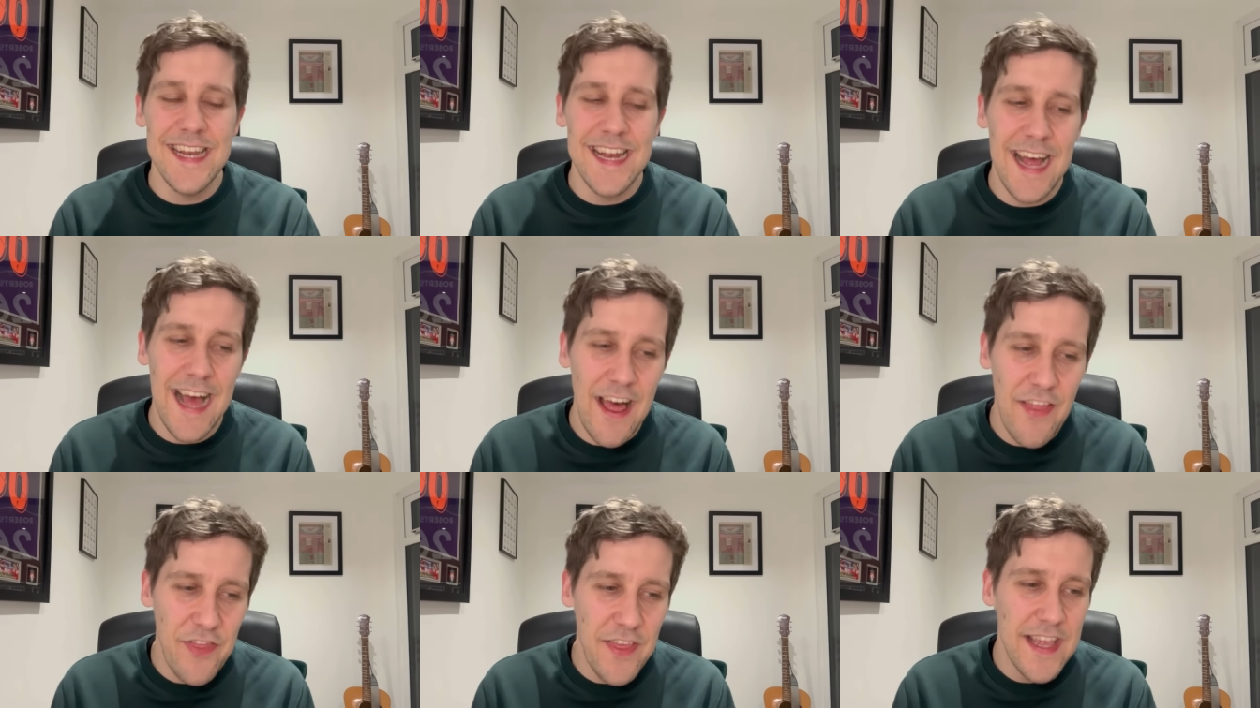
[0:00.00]
And
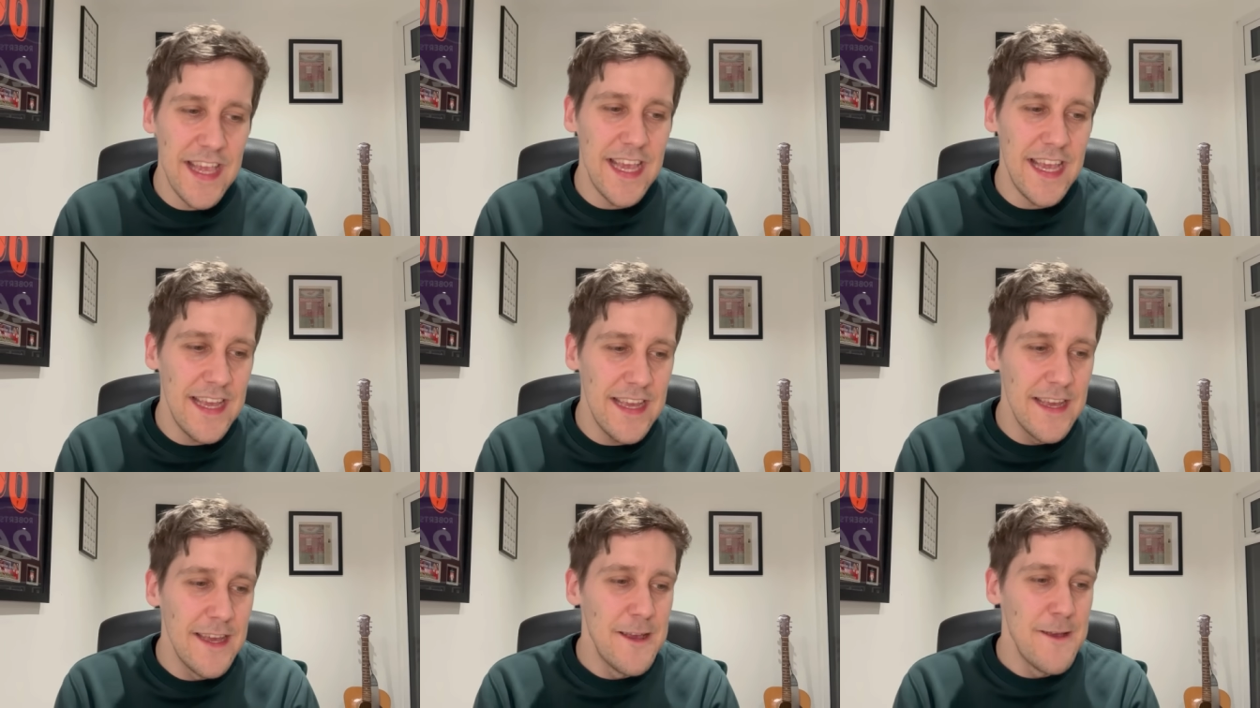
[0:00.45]
I think
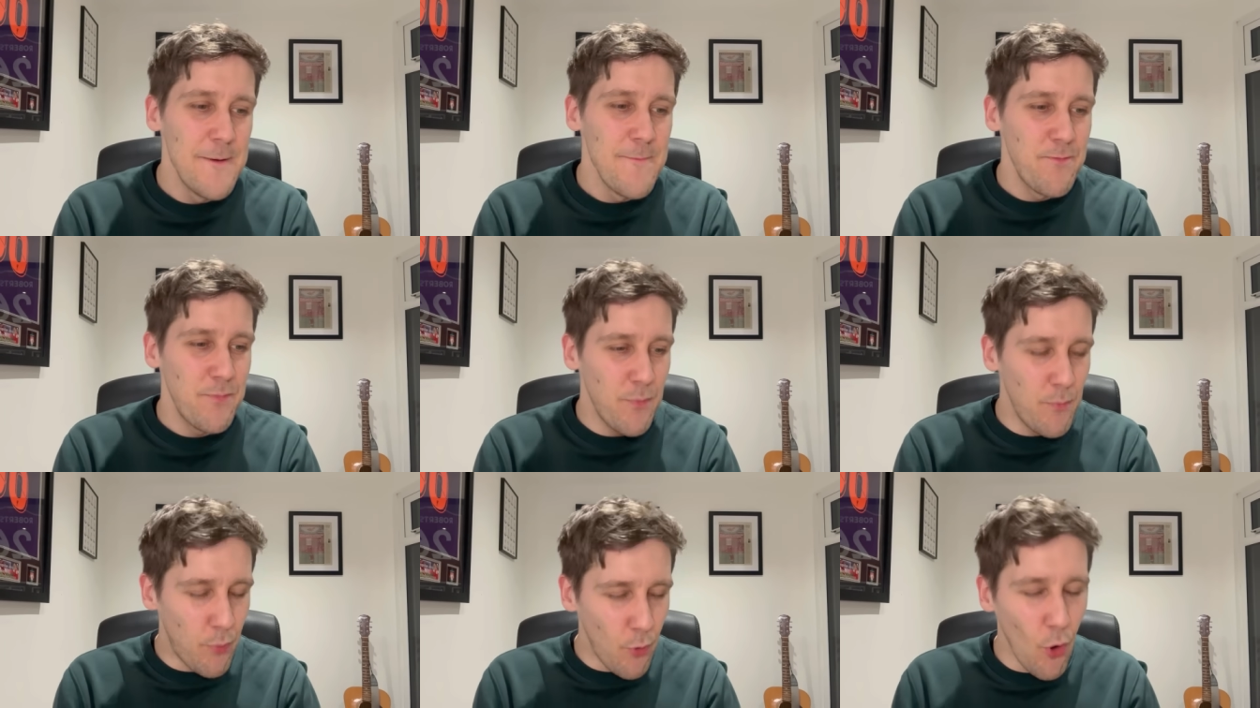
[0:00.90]
he
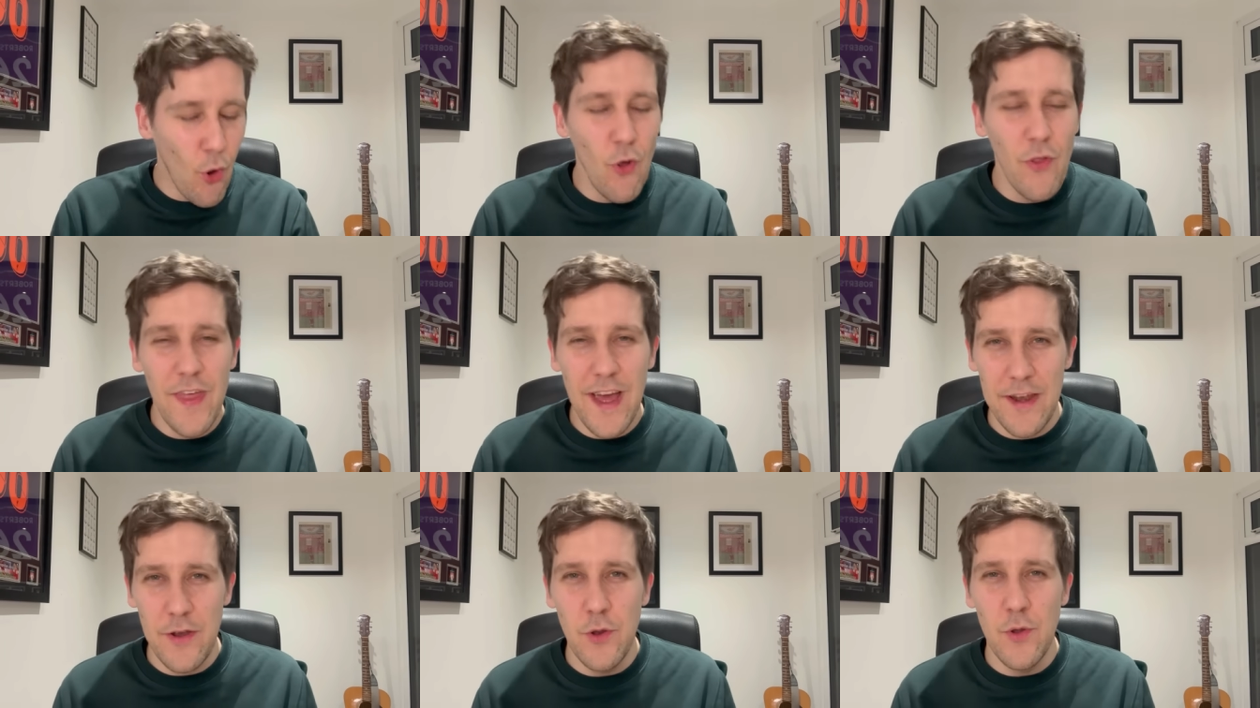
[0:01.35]

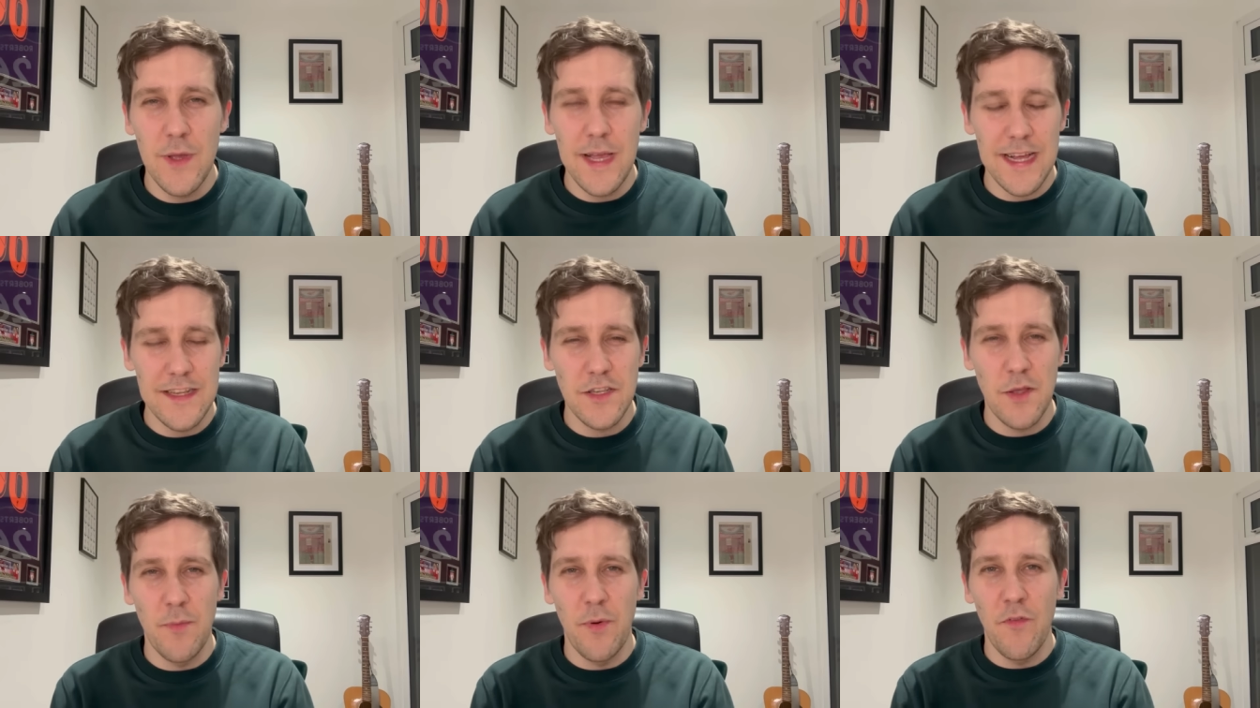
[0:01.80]
brought that
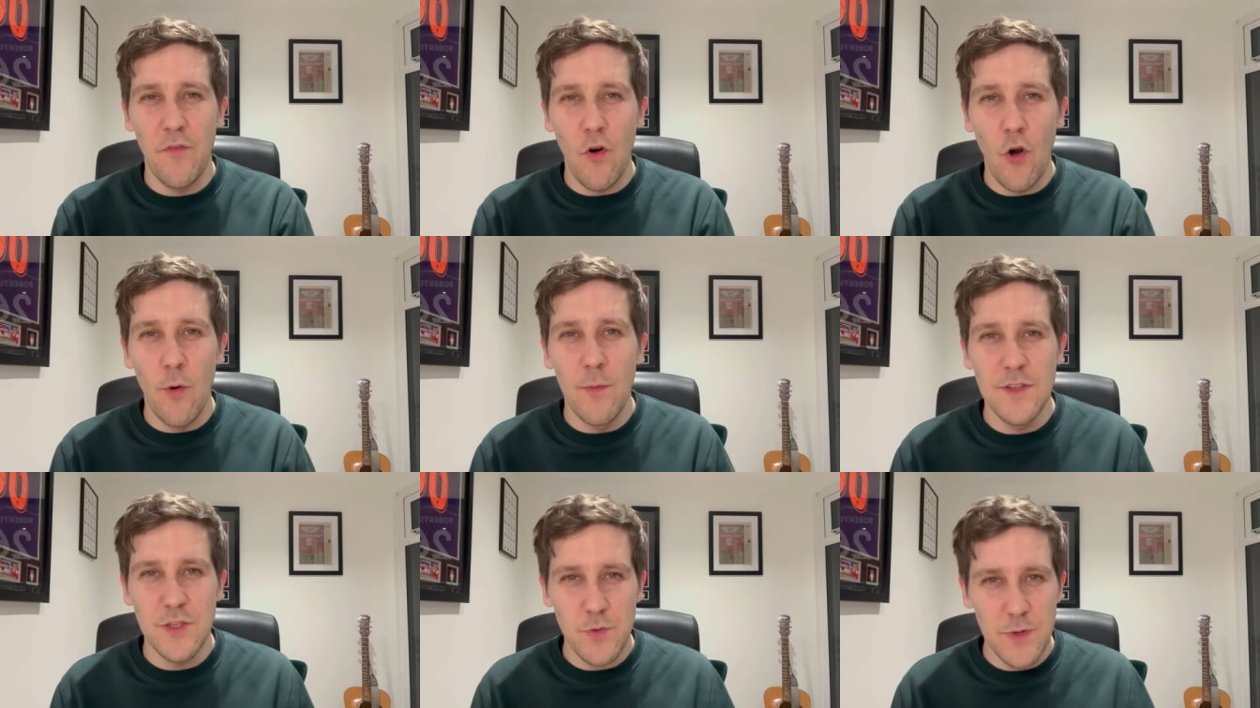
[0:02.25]
Newcastle
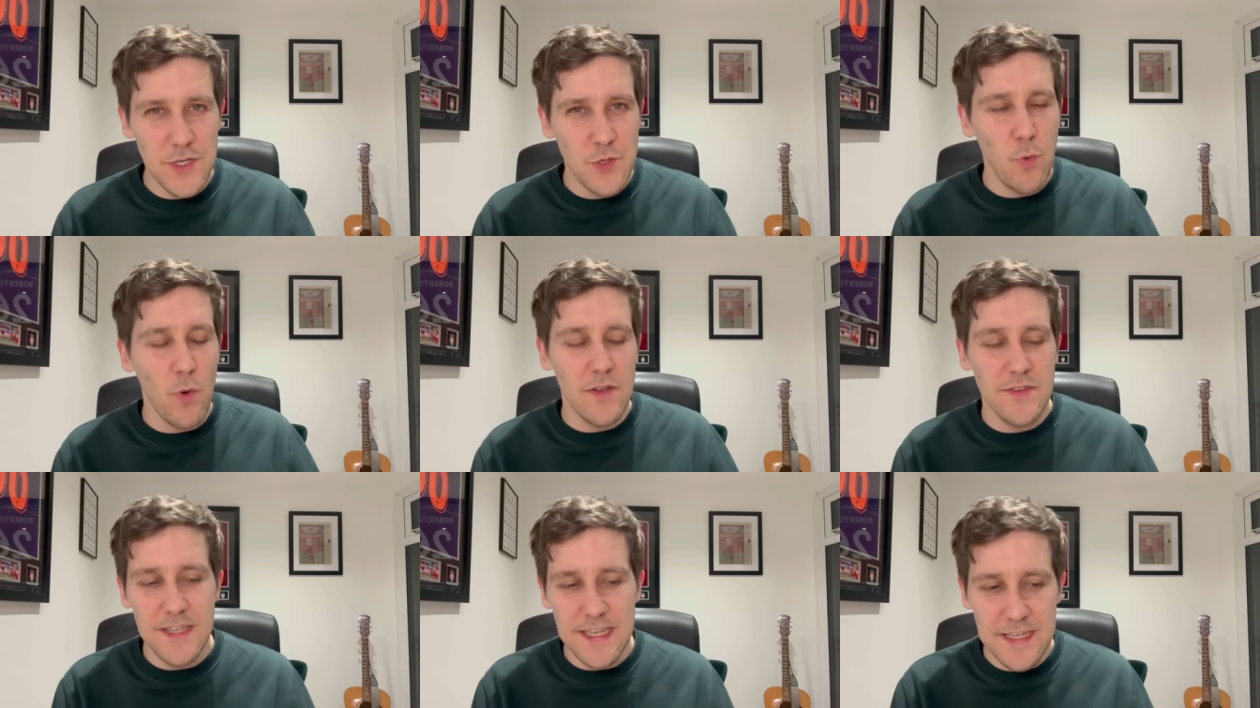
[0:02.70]
performance,
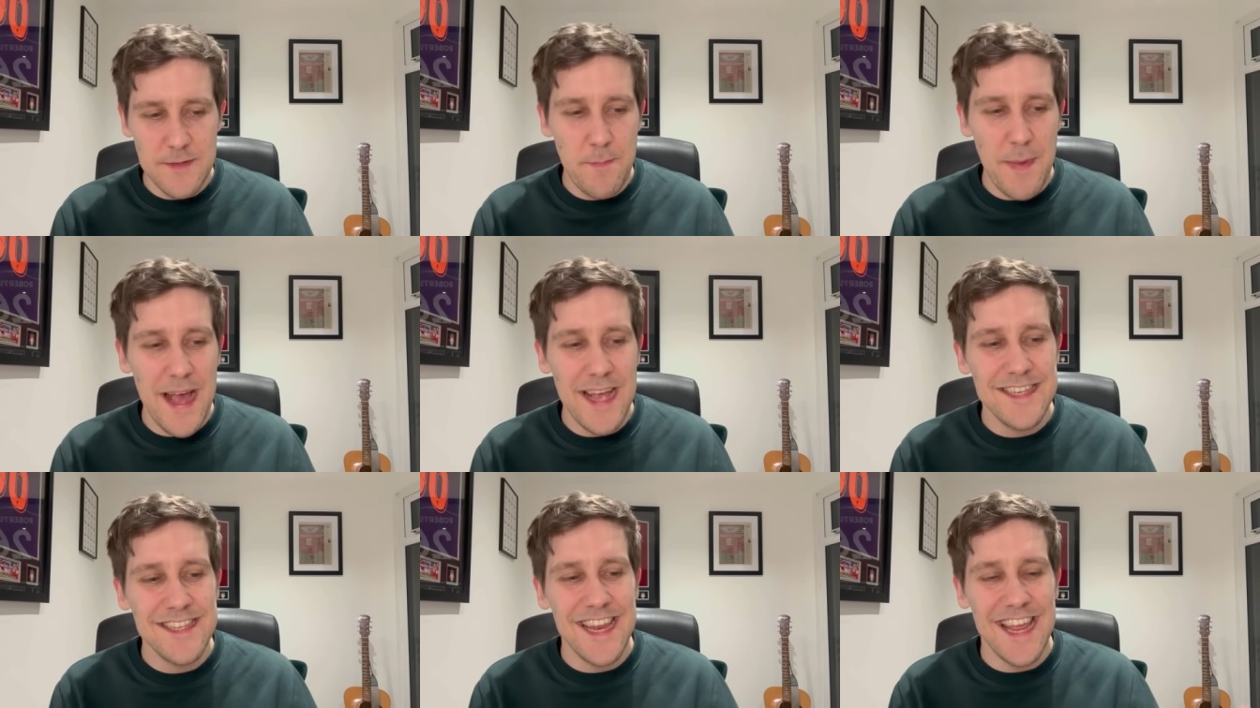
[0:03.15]
which wasn't his
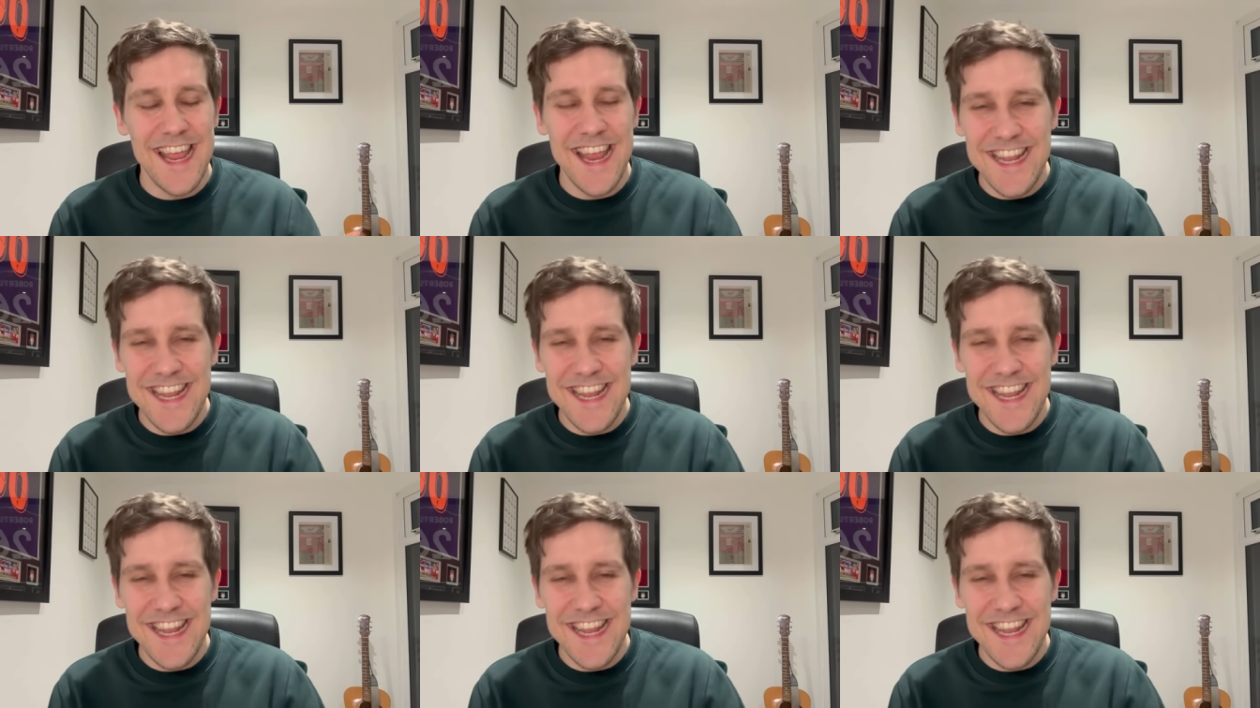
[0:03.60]
best,